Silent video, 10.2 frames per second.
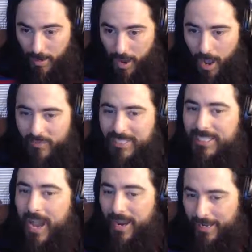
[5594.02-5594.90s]
of
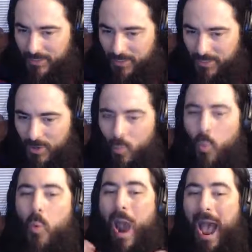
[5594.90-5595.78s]
science.
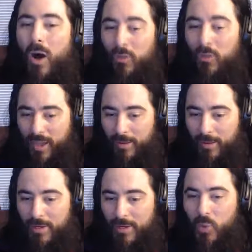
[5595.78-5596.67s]
Wow
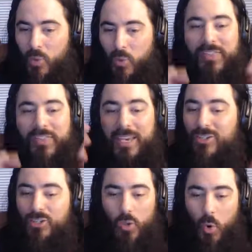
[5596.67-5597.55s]
them with this
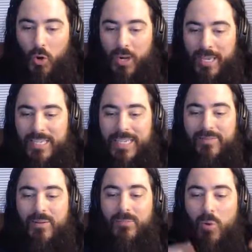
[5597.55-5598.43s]
story is
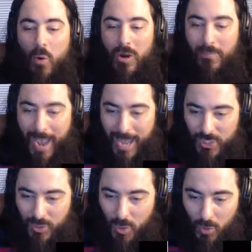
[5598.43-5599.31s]
even more
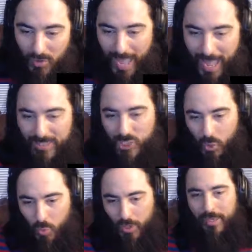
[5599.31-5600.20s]
magical than that
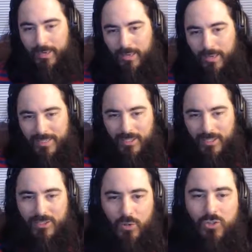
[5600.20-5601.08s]
story that isn't
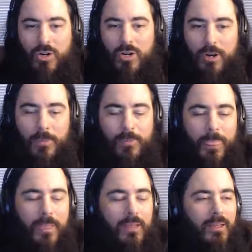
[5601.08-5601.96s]
so true.
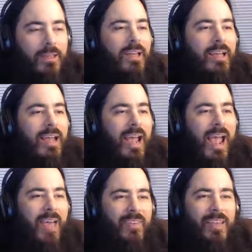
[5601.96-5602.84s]

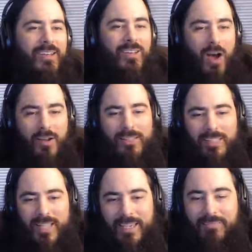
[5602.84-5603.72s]
And then Dawkins is
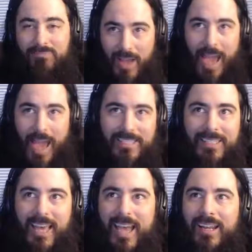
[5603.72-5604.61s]
like, I see
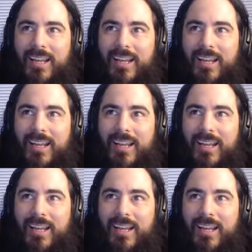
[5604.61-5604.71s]
that,